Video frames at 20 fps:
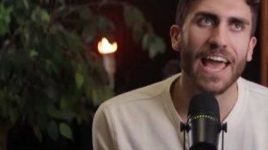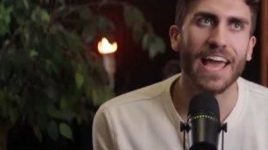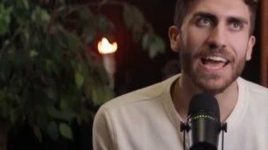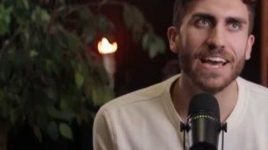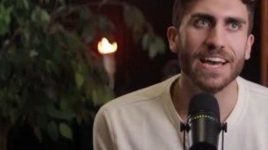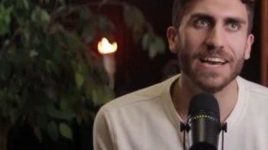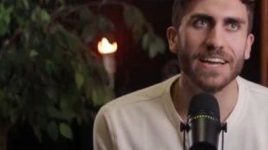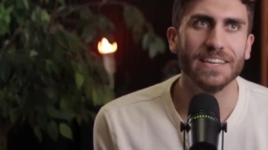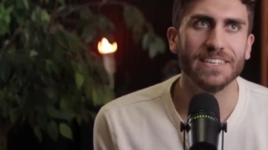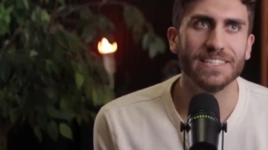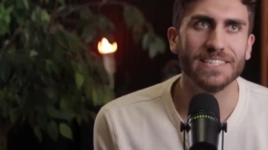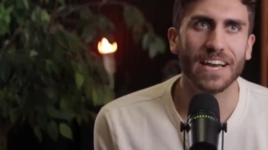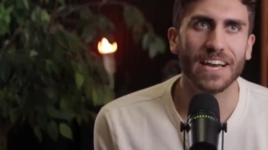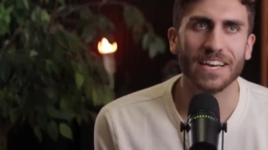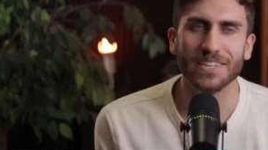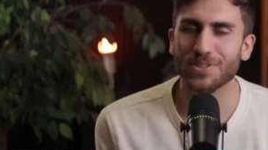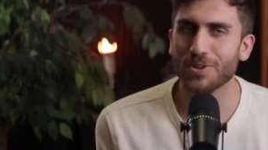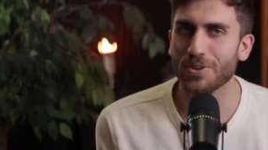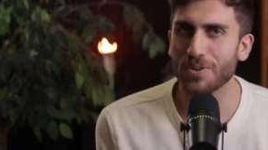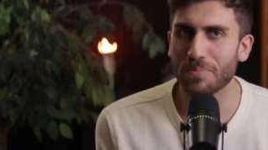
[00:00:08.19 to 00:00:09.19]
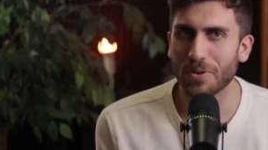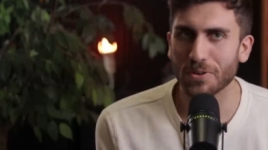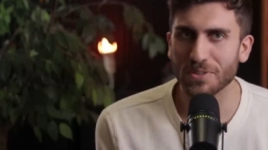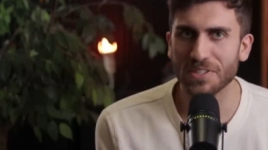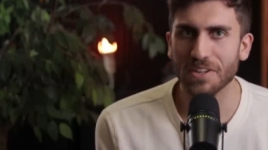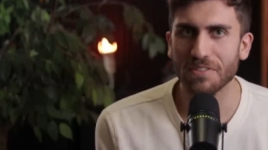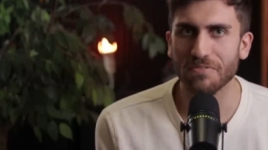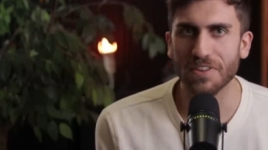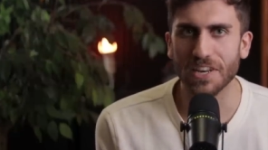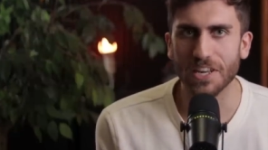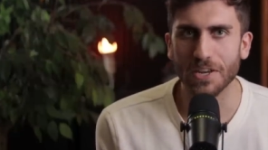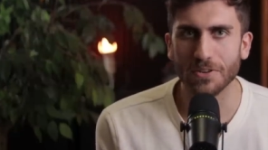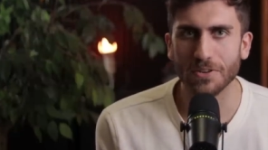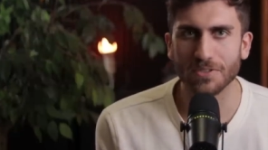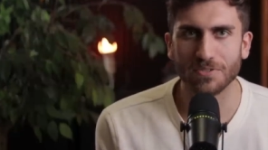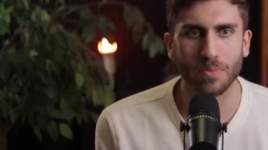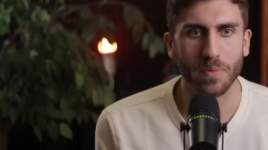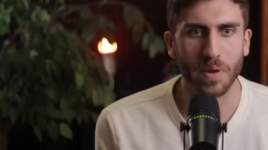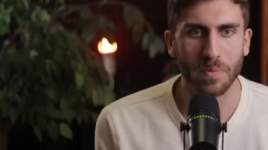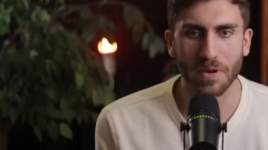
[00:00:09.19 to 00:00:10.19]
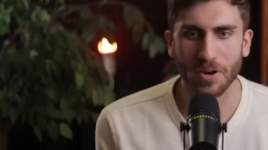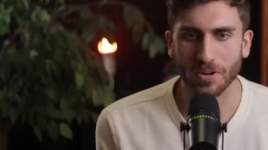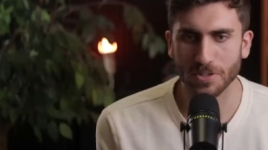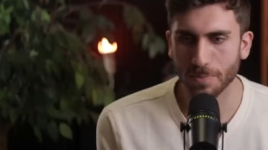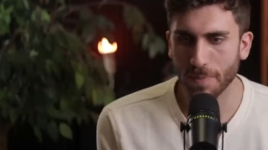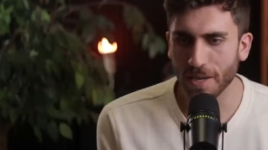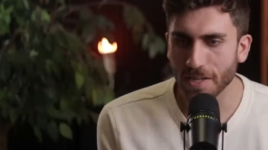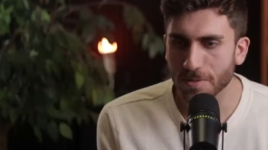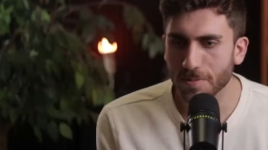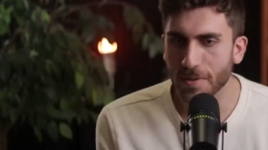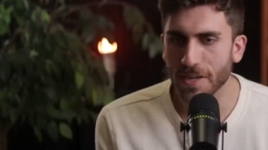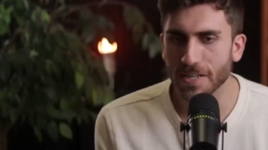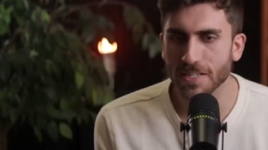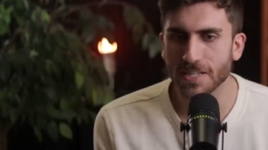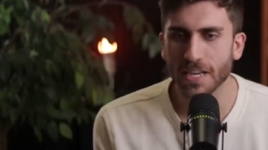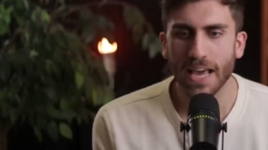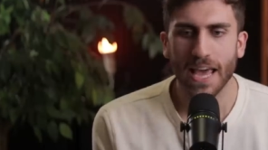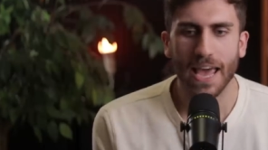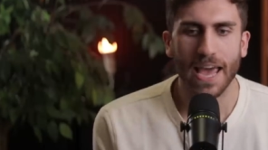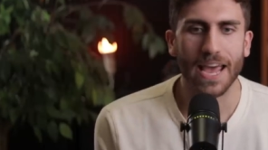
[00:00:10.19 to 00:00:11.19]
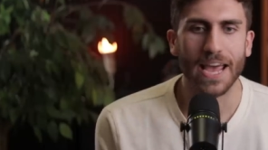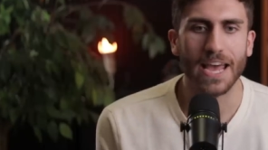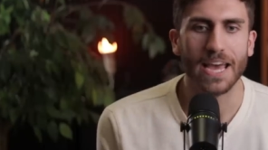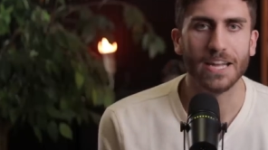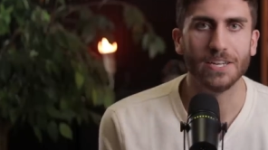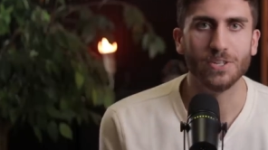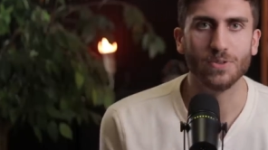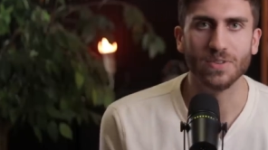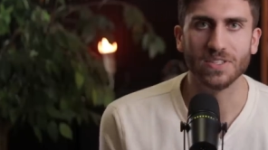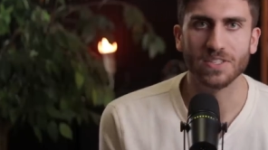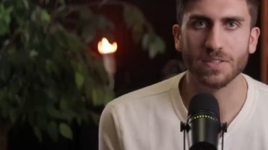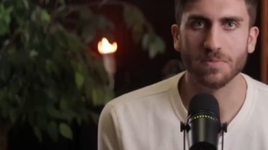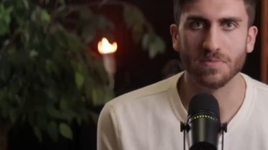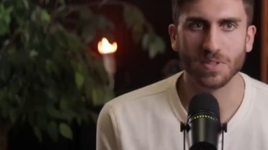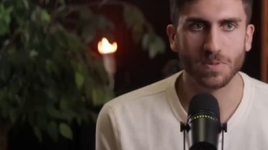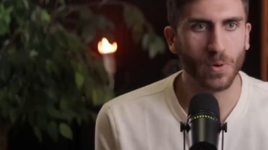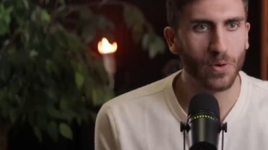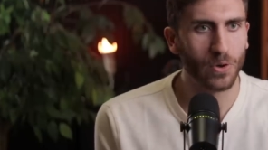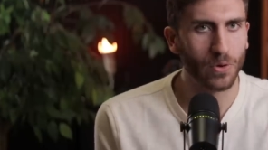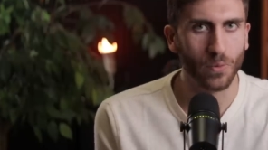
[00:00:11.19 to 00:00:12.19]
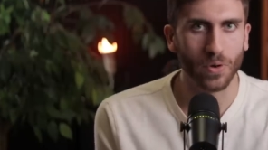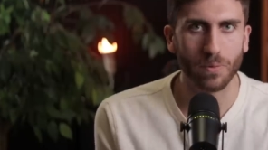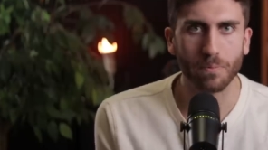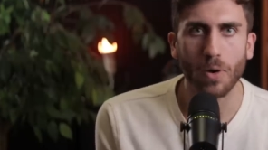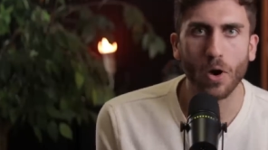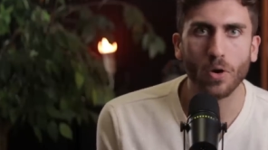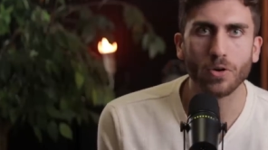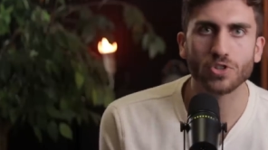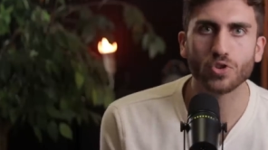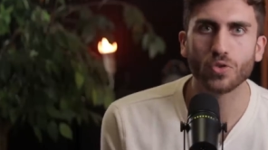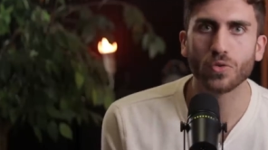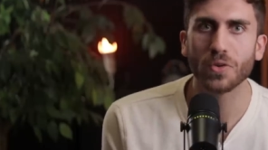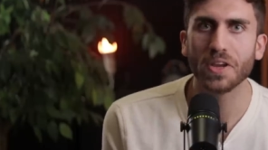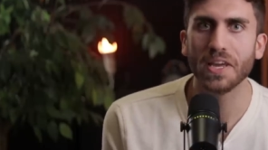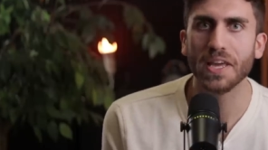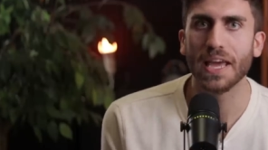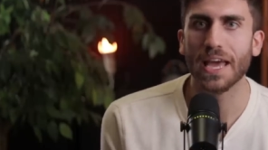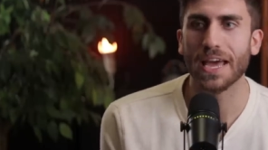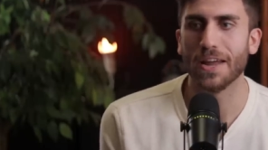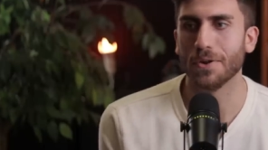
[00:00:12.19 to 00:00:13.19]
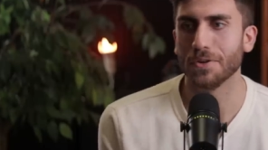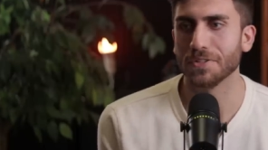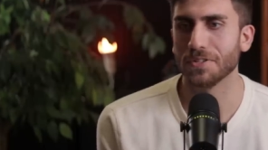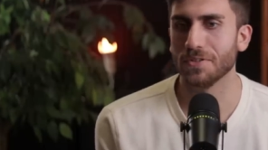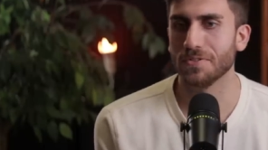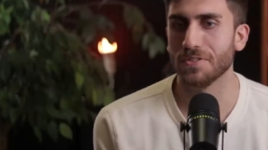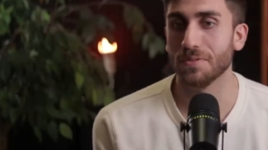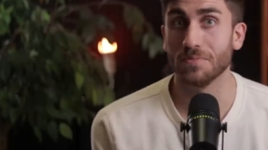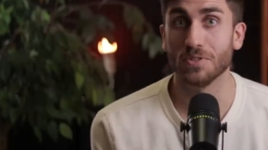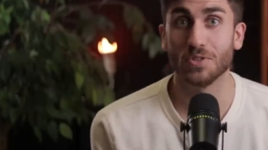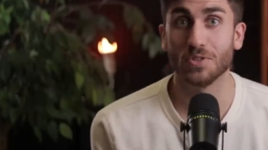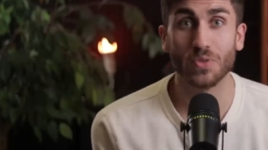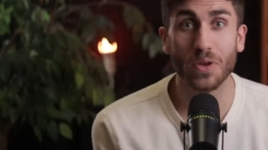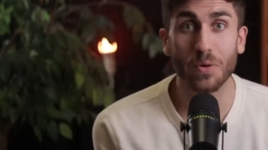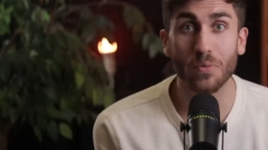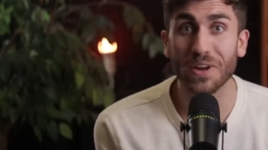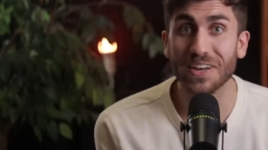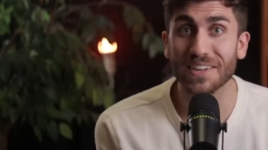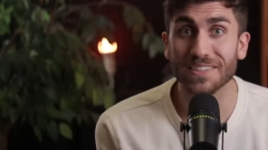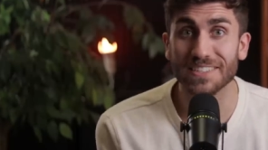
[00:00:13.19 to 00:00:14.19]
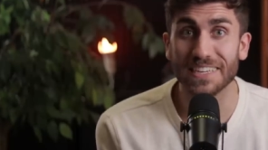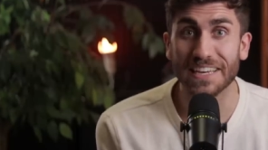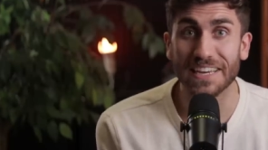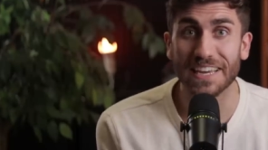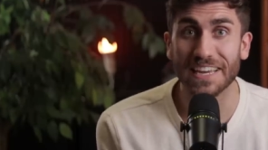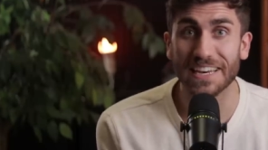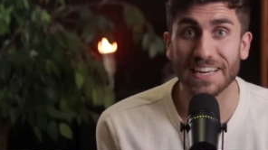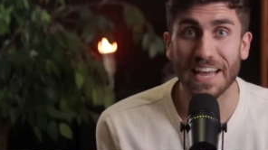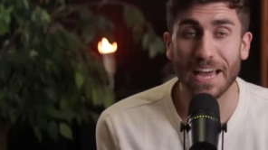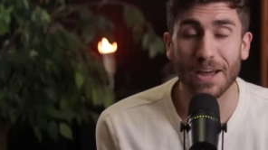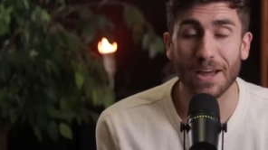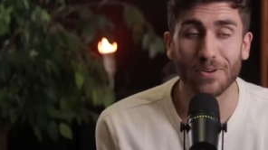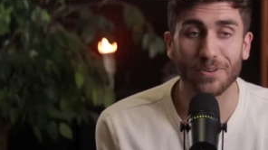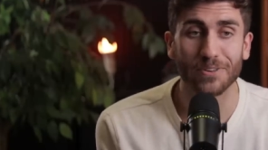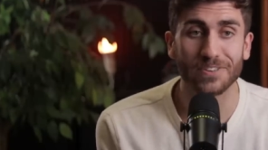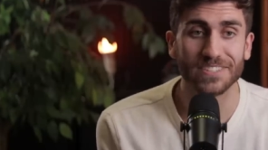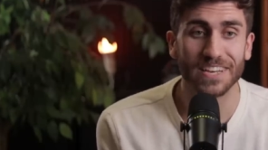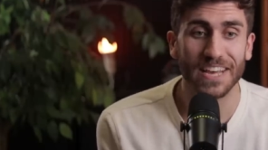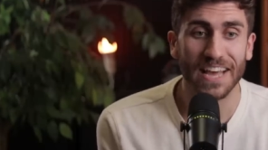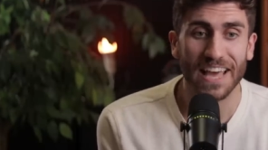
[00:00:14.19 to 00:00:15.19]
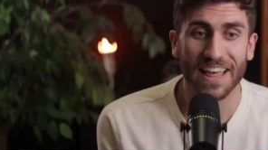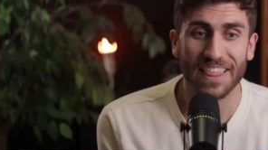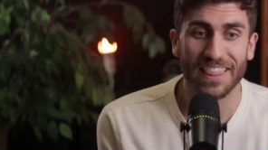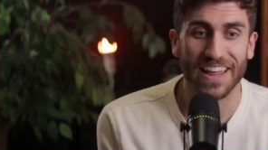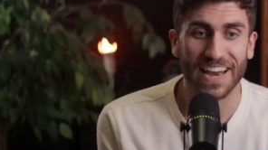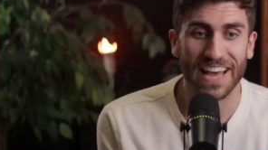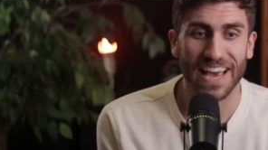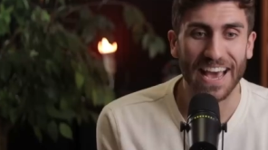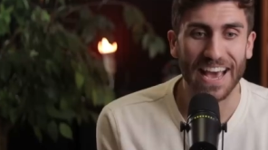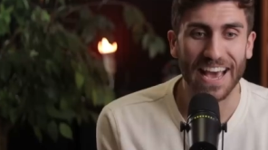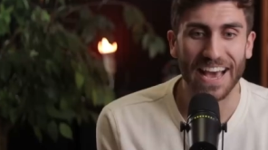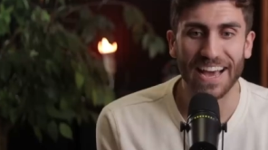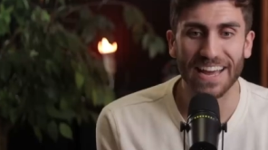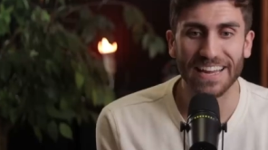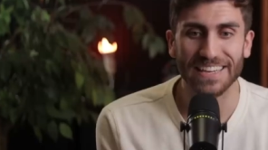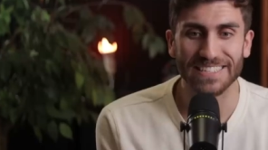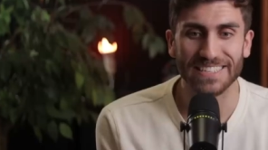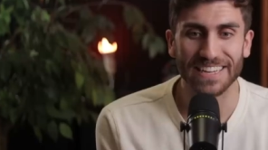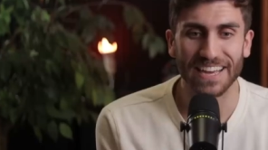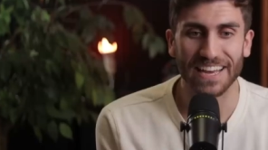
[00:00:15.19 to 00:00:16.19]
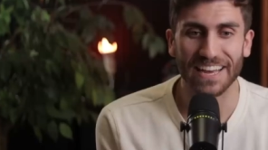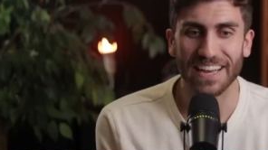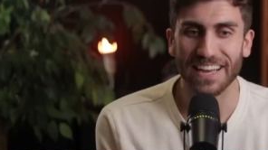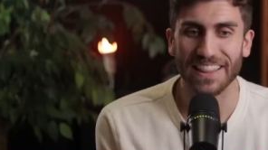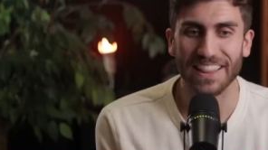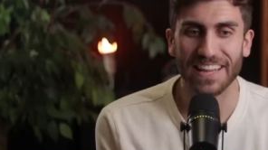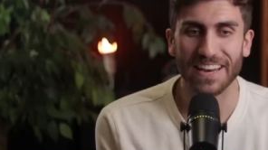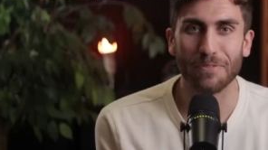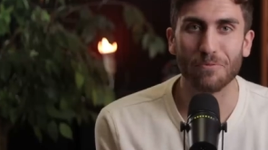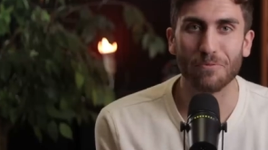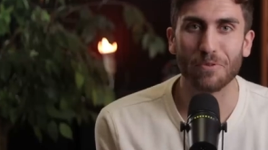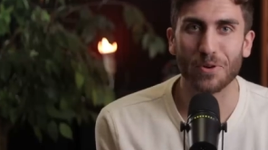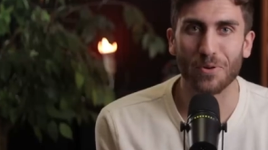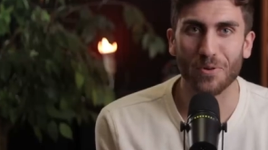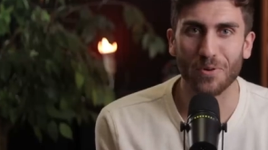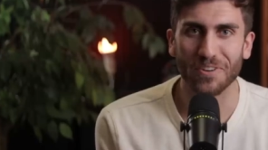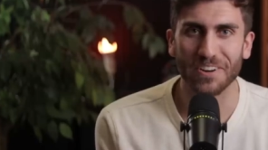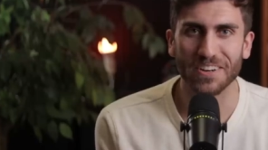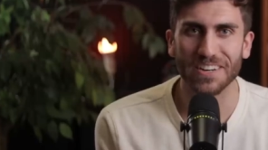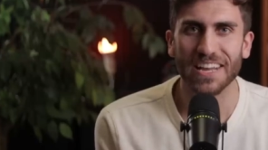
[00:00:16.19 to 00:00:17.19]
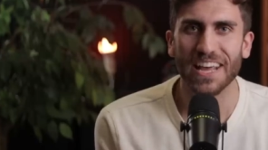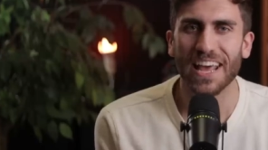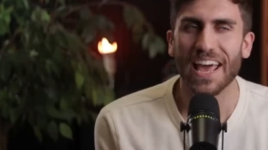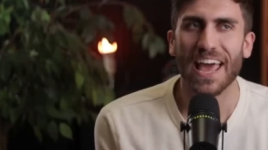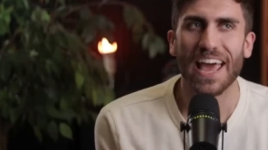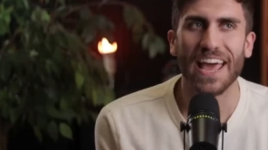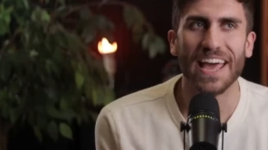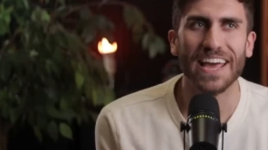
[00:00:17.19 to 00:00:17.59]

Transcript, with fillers: and I started posting videos from my parents' basement and doing some spoken word poetry and also some street witnessing encounters that I had uh, that I recorded.